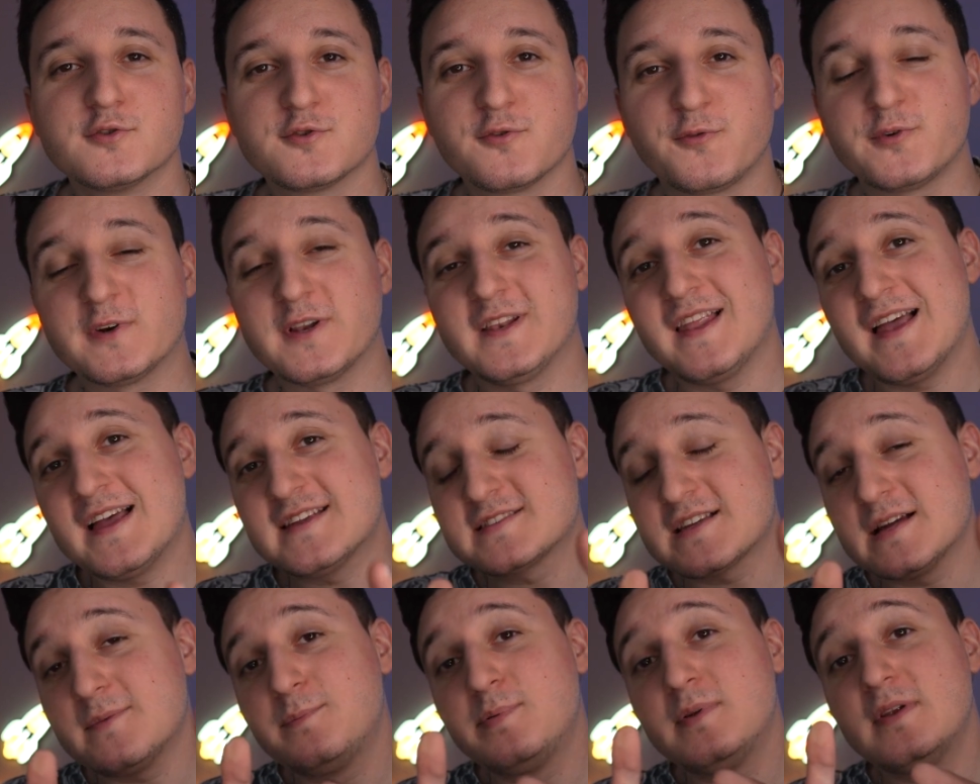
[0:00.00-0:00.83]
So for the
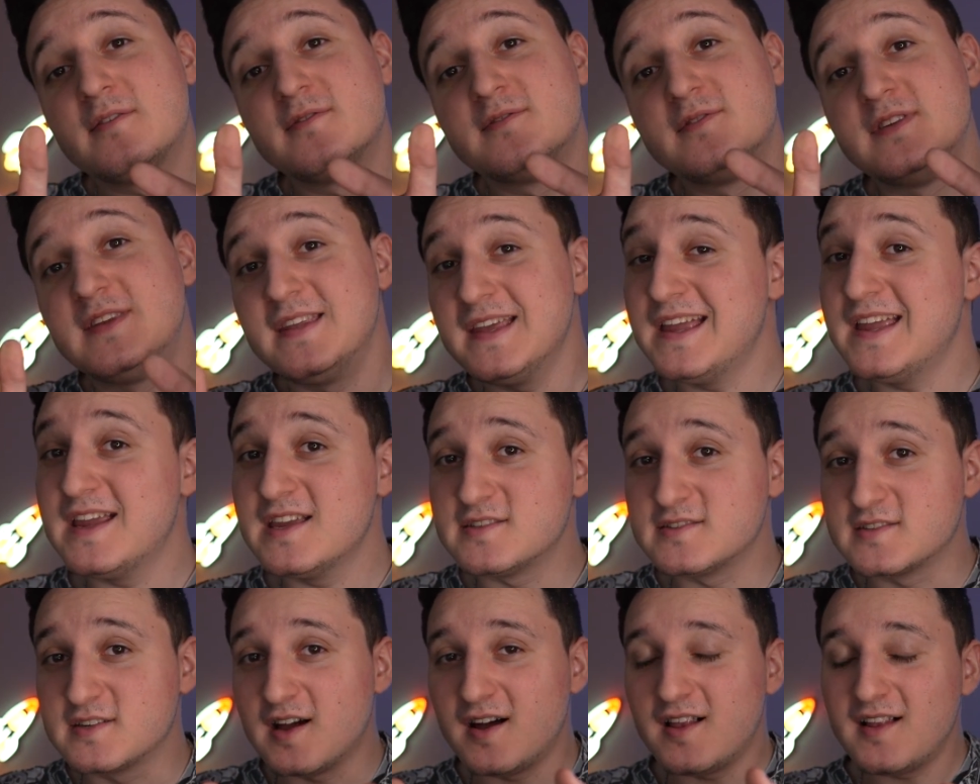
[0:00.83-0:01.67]
last couple of
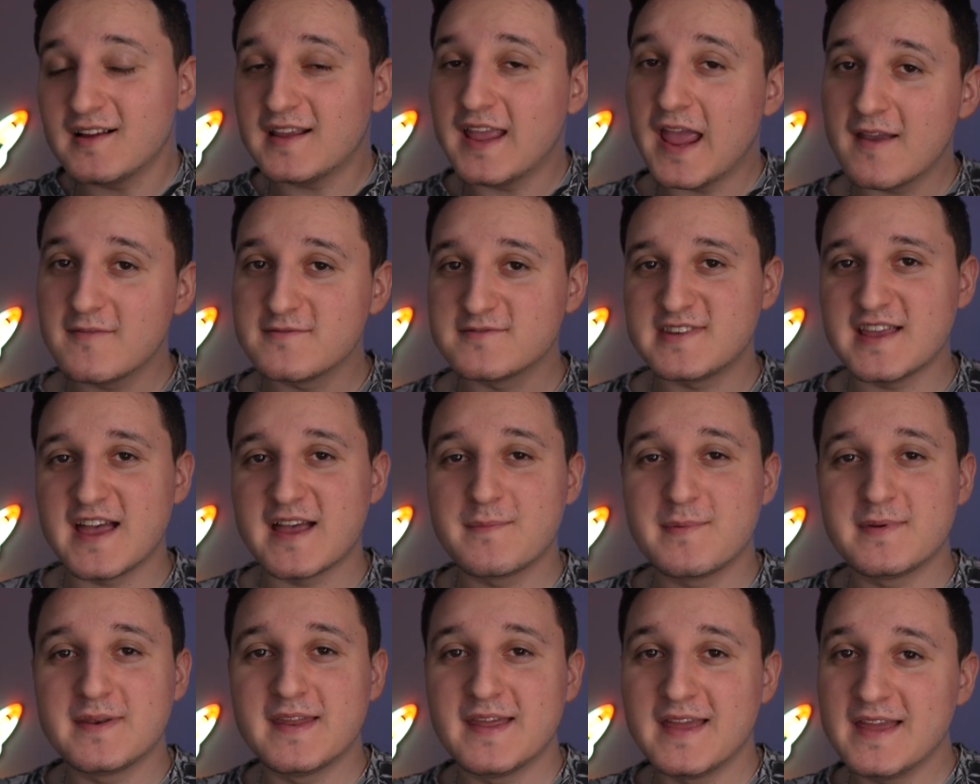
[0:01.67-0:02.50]
days, Gala Games
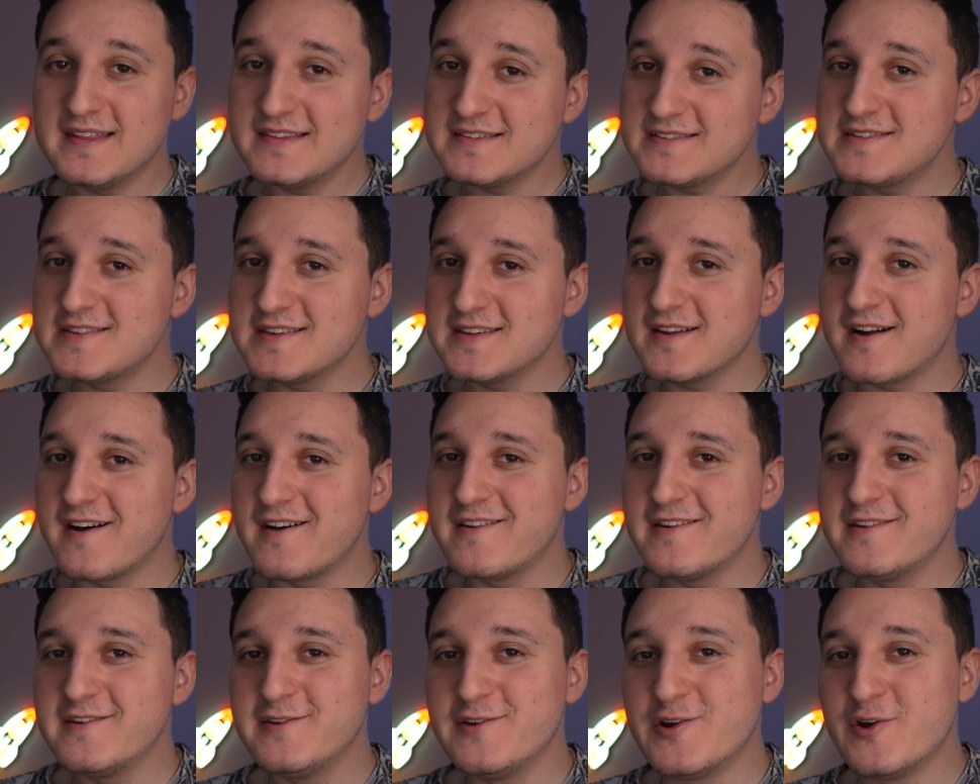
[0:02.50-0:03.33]
have been hinting
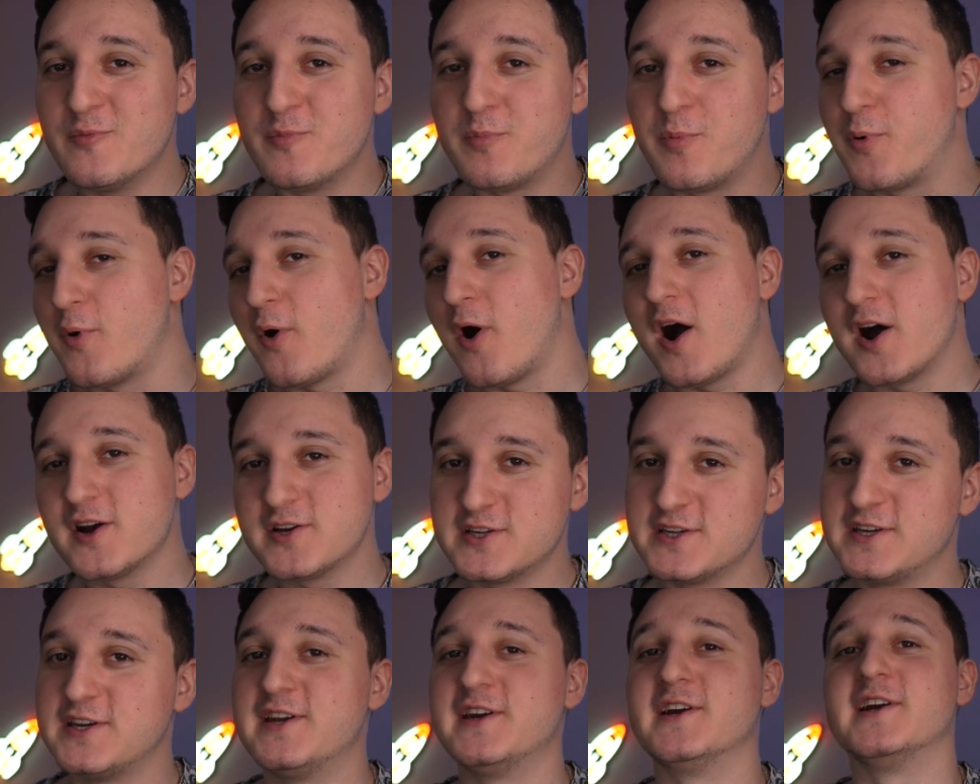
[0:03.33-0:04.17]
on a new
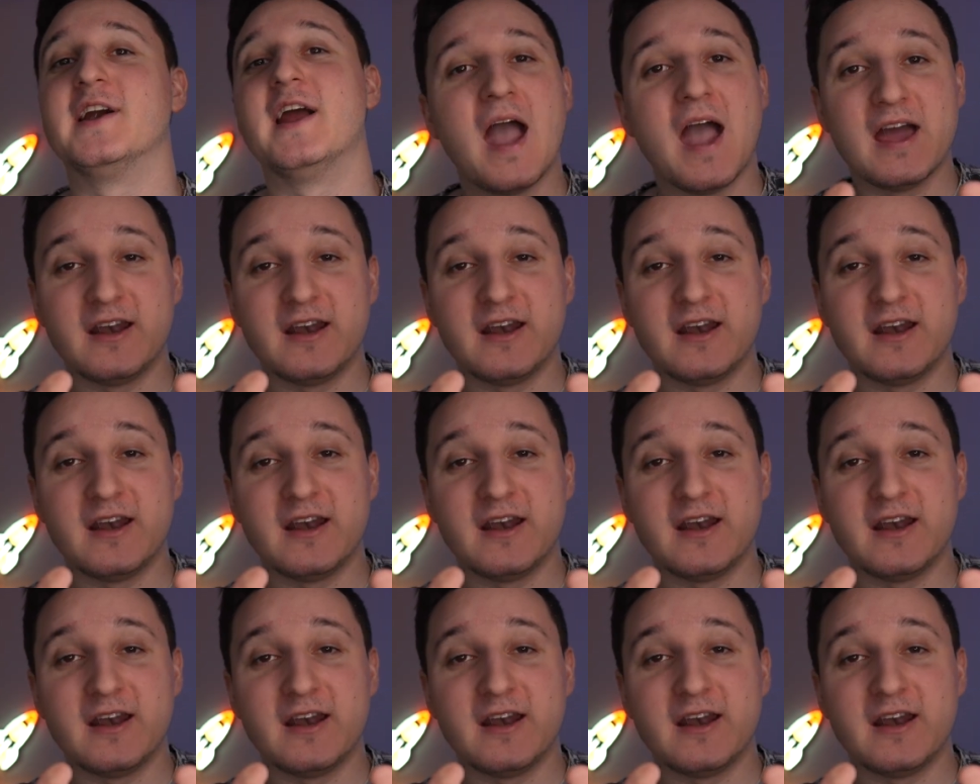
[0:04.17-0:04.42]
project here,